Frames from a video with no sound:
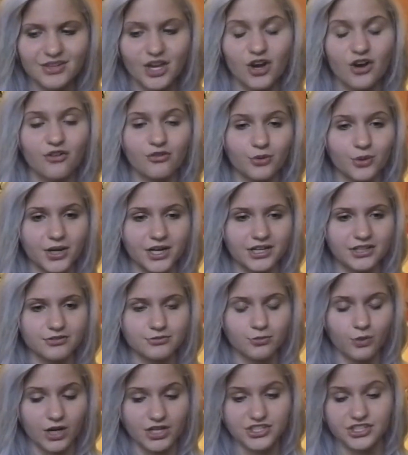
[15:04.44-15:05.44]
avoid
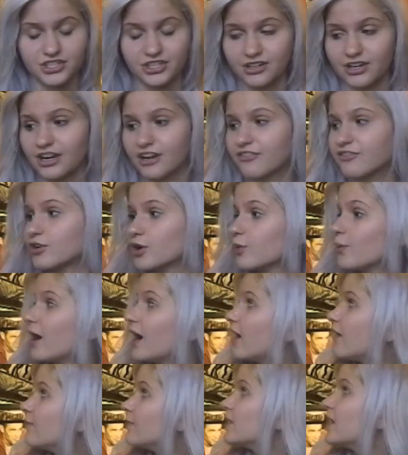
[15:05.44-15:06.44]
washing your hair for a
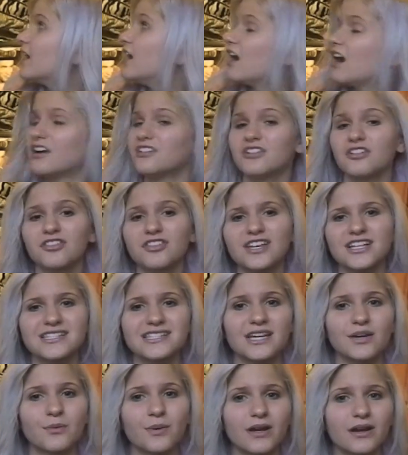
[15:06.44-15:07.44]
while. Another thing is
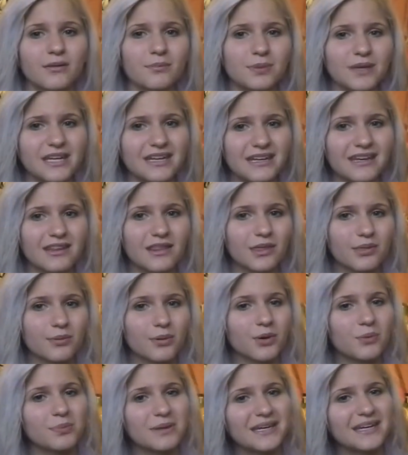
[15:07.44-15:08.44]
like wear a beanie,
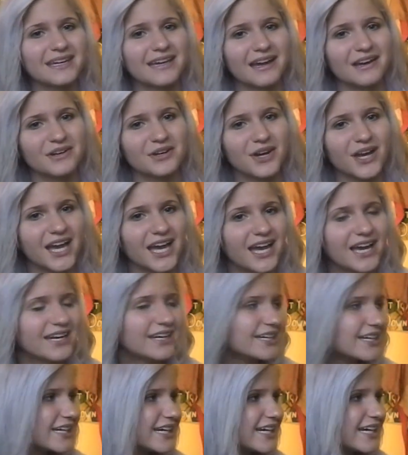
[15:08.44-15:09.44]
throw a beanie on your
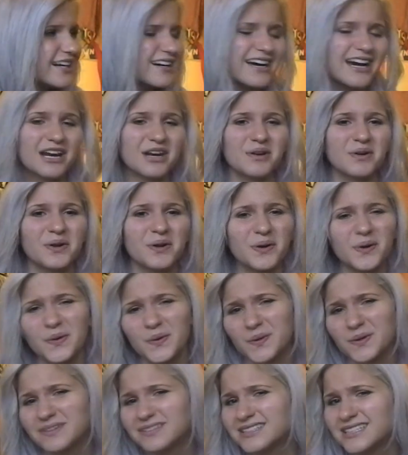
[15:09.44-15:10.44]
head, I don't
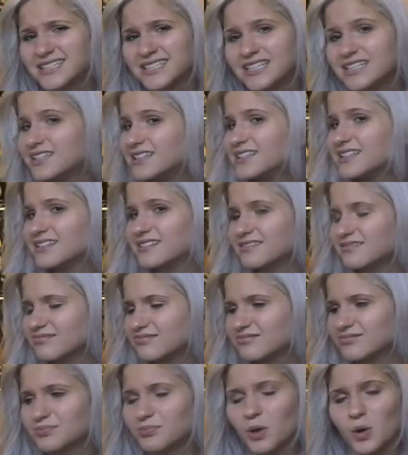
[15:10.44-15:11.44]
know,
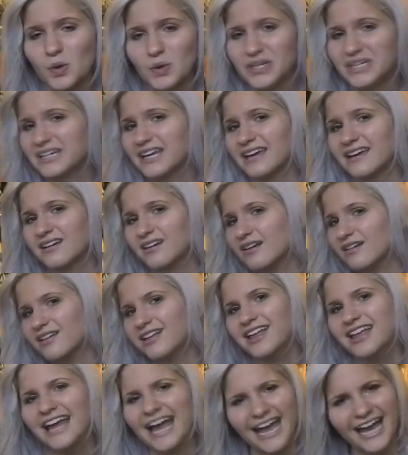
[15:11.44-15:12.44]

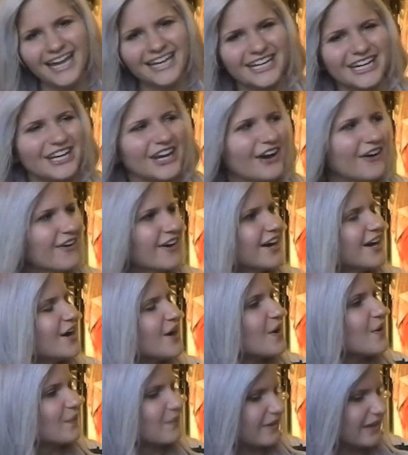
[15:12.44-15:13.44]
ponytail, you know,
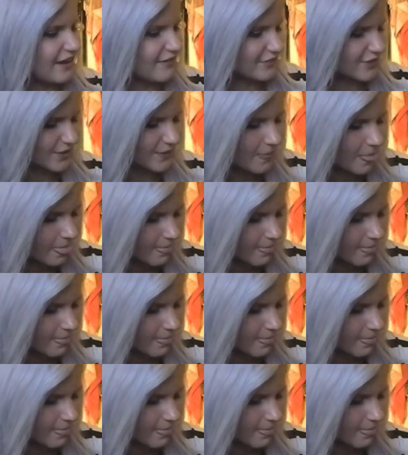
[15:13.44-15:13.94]
whatever.